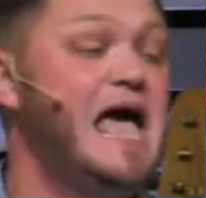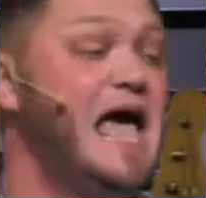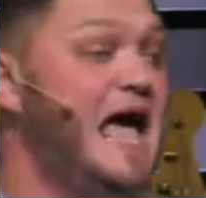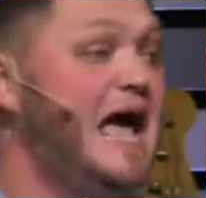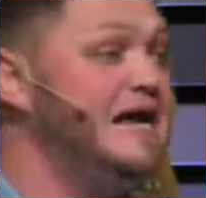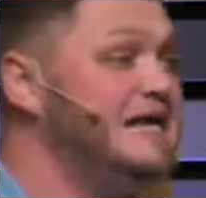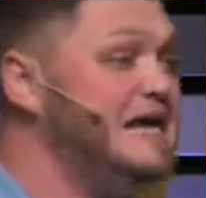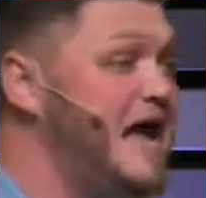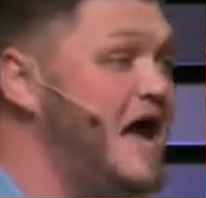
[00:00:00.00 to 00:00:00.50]

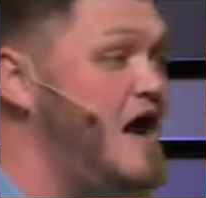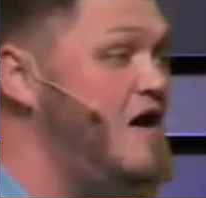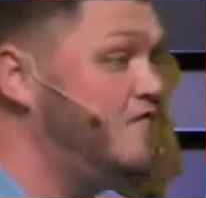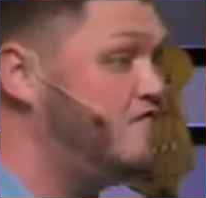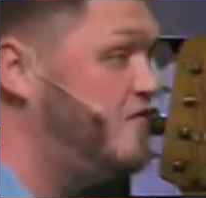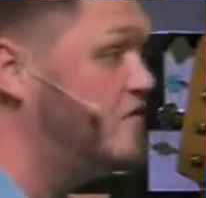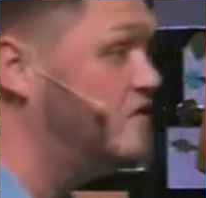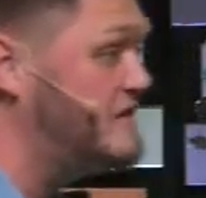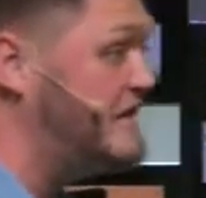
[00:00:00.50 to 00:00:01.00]
And now,
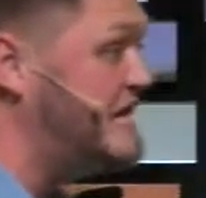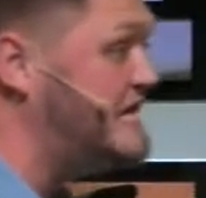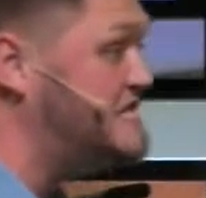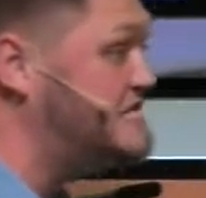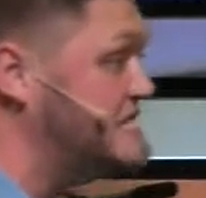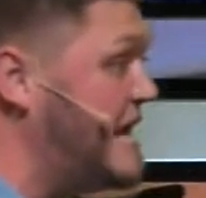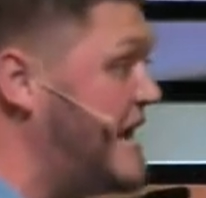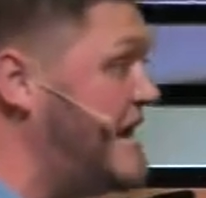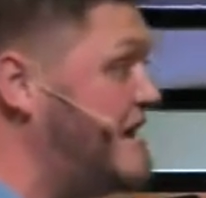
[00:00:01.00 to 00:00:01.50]
four
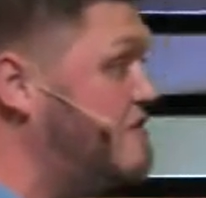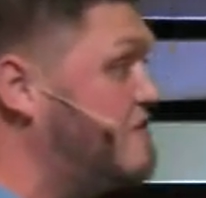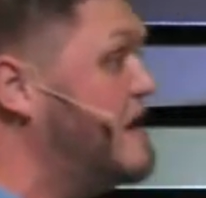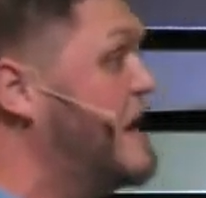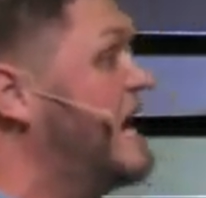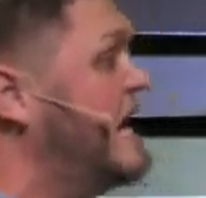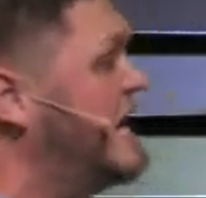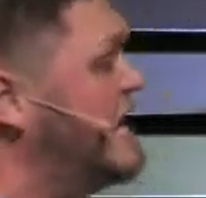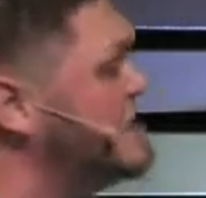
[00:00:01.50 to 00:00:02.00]
days later,
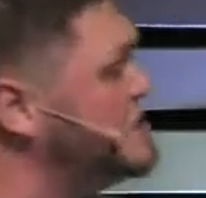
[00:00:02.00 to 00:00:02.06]
he's